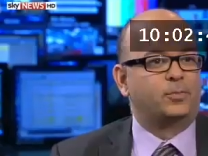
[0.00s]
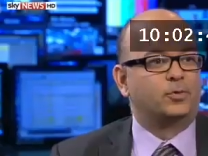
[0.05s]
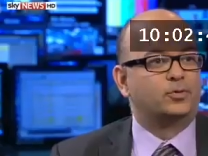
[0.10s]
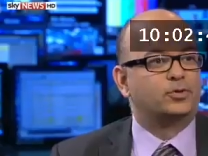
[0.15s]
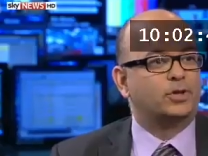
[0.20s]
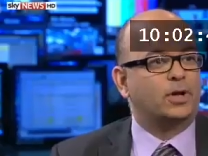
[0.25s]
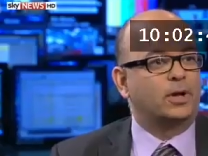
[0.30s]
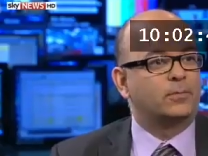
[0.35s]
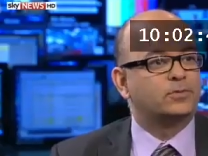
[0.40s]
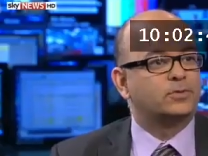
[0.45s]

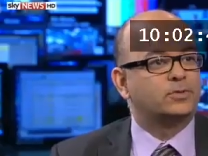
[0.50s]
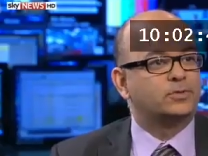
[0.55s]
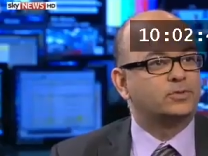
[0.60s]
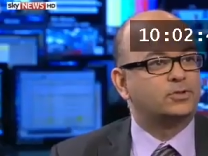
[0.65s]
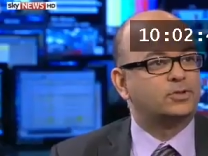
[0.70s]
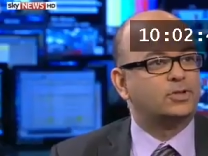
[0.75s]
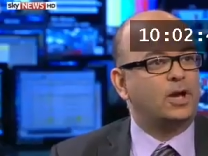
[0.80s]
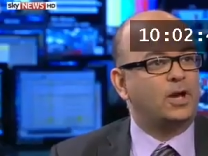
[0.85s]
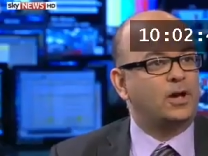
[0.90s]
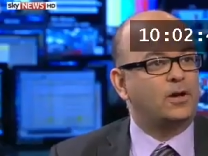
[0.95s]
push comes to
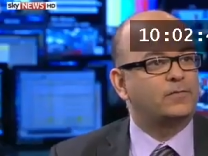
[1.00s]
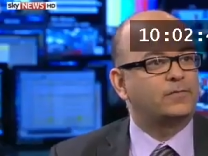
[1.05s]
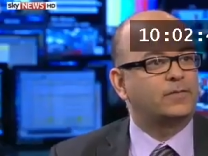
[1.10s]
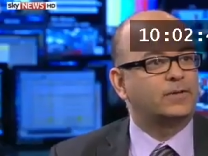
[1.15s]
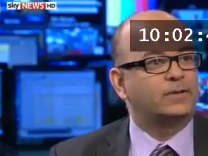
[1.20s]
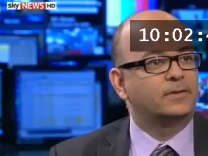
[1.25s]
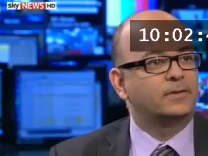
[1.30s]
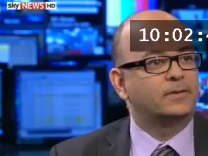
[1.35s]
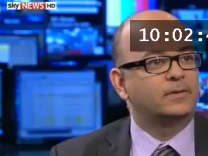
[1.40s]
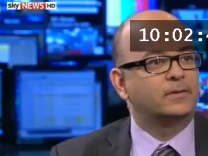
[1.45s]
shove
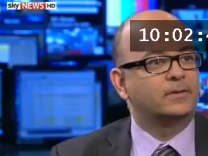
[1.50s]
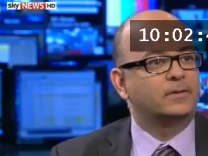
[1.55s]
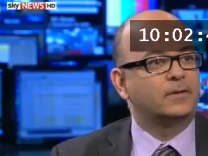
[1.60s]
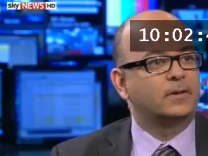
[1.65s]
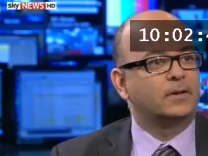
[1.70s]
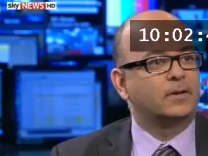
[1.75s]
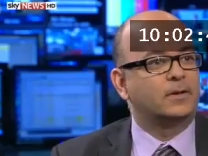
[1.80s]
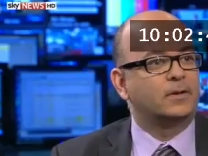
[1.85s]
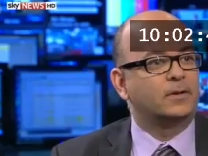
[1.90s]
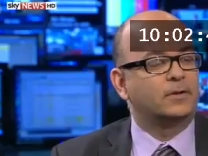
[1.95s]
and
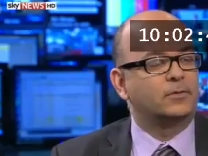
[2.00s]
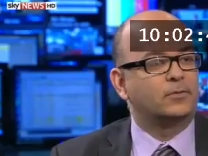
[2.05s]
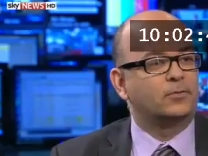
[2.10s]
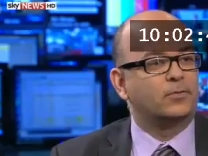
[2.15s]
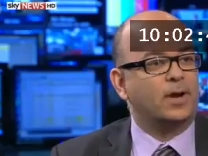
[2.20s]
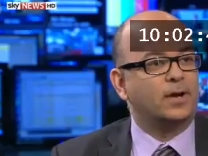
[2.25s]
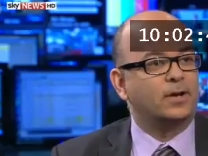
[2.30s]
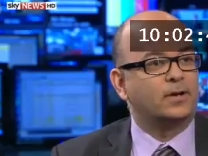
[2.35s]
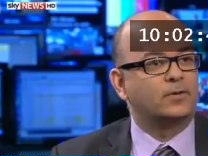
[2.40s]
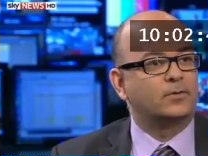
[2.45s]
the
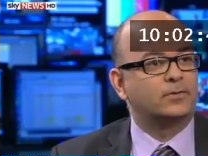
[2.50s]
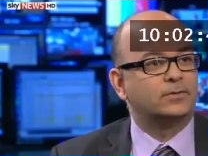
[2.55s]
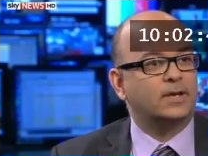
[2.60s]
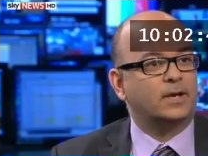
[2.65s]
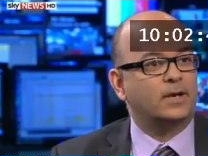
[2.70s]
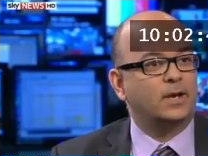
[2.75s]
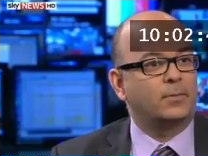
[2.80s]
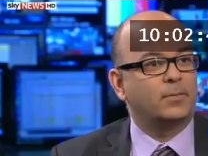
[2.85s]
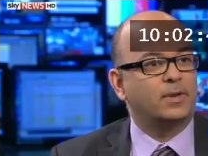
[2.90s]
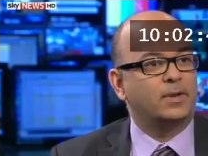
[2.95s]
radicals
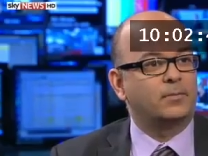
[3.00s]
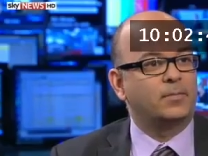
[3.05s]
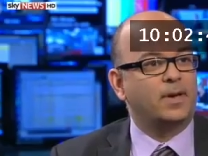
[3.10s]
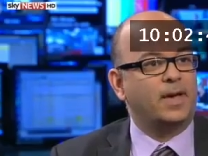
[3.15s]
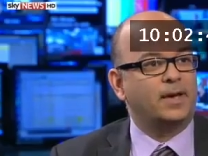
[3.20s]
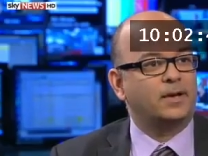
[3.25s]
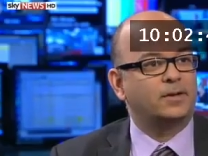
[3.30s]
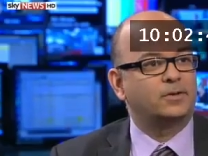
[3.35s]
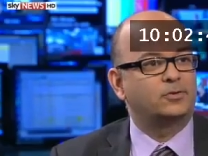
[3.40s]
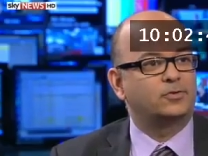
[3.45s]
are coming
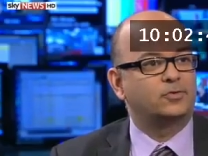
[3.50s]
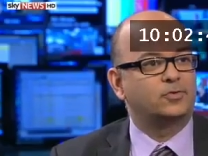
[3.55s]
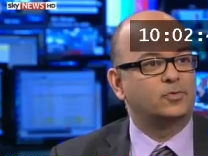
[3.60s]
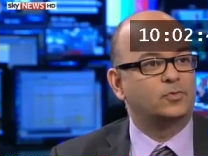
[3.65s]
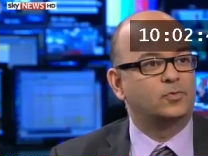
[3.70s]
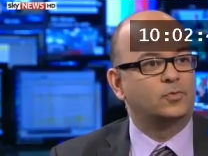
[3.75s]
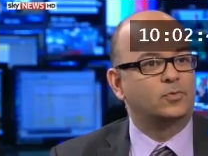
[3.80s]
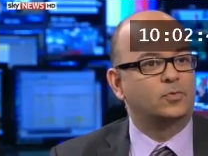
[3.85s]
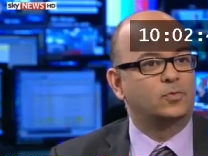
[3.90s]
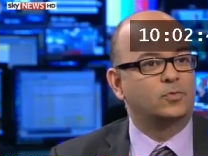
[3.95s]
back
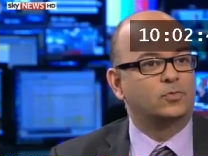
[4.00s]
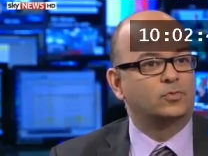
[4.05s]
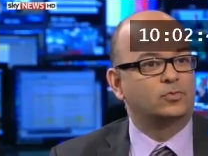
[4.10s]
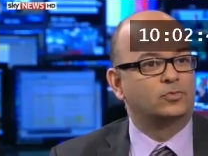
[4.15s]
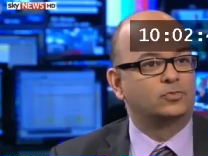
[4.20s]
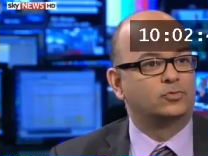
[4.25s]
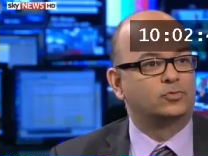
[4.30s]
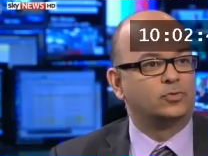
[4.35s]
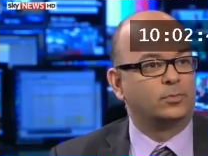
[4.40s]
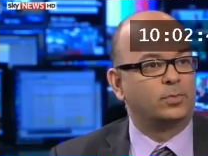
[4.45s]
to
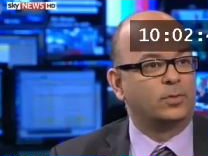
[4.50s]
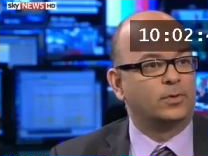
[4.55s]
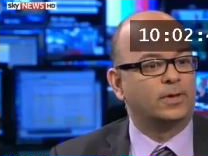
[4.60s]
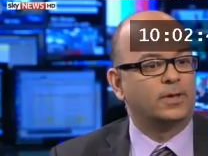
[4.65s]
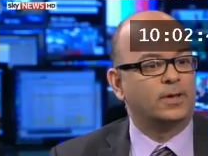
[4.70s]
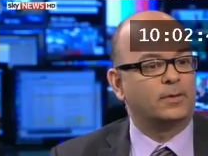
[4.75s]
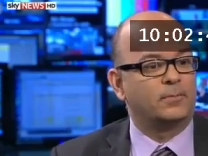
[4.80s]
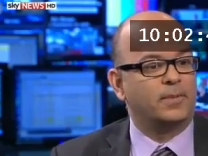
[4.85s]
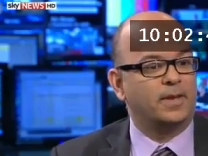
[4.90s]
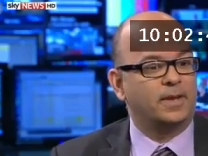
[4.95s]

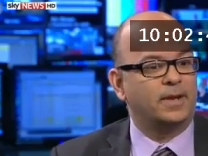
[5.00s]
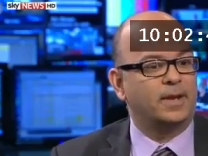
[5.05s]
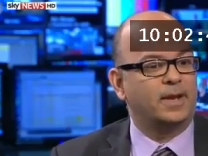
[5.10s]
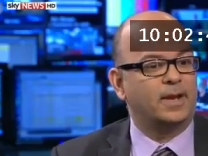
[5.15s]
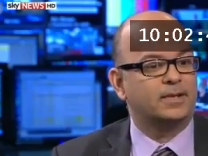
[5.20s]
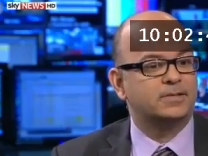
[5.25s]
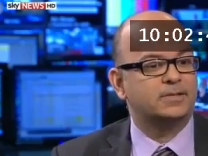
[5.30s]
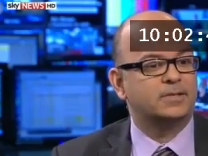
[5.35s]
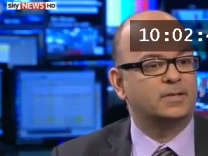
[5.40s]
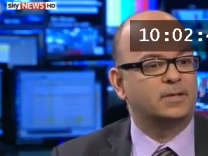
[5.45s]
Tripoli and
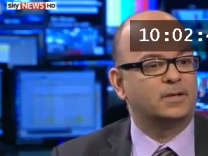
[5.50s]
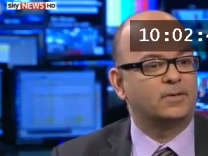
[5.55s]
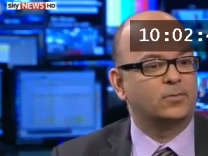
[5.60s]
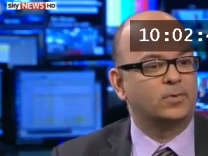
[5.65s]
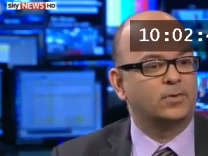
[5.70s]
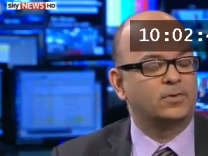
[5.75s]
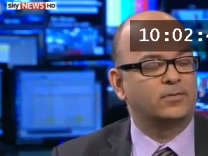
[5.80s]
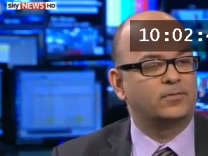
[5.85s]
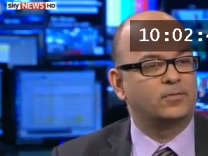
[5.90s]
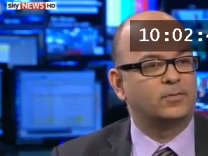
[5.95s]
Benghazi,
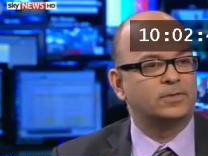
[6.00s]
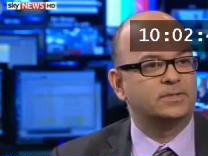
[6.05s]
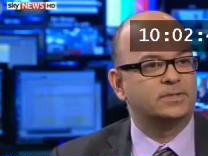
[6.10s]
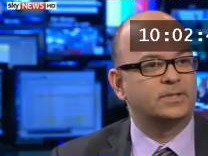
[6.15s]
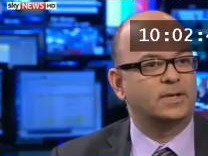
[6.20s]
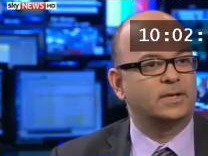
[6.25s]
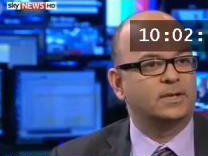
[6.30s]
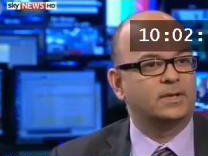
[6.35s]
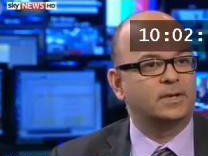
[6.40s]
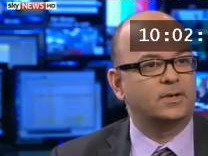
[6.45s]
and if we
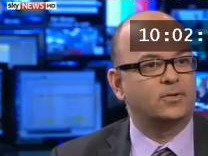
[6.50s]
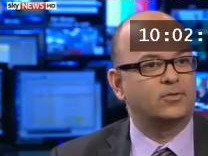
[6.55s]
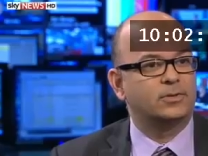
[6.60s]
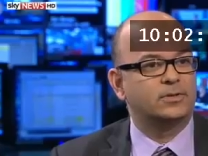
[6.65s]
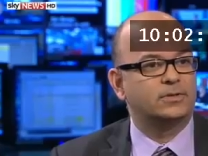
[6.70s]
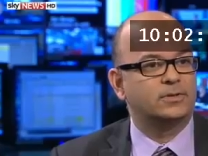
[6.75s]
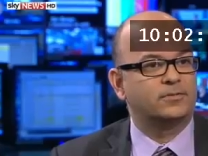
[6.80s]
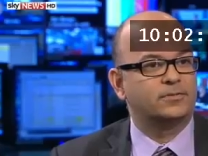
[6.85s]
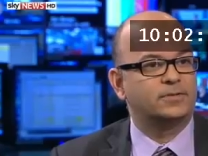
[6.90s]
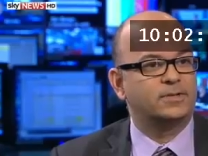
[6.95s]
see an
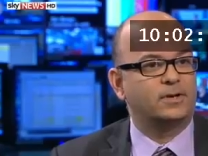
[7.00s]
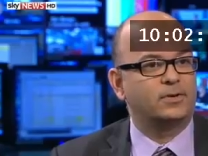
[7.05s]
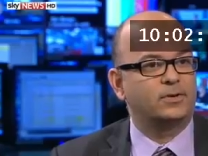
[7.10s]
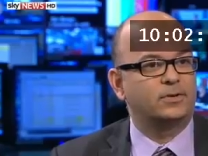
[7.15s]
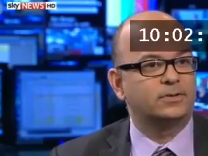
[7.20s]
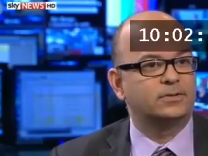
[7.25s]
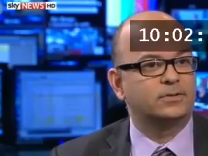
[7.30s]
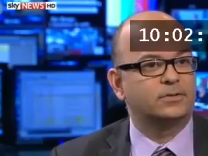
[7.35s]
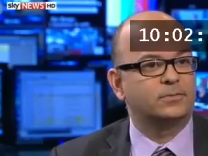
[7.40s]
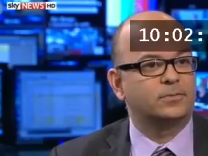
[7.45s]
increase of
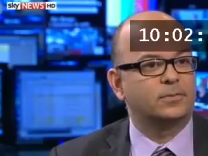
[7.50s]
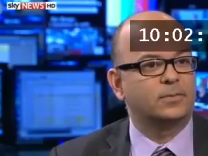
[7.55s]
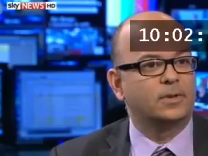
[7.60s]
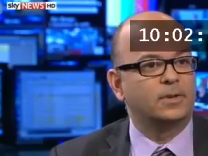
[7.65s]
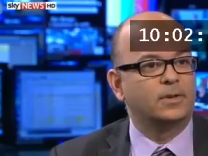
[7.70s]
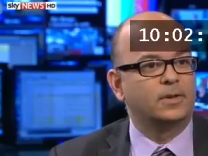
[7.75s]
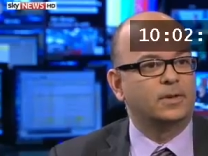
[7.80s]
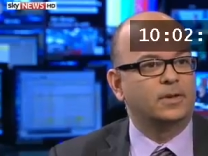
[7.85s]
terrorism,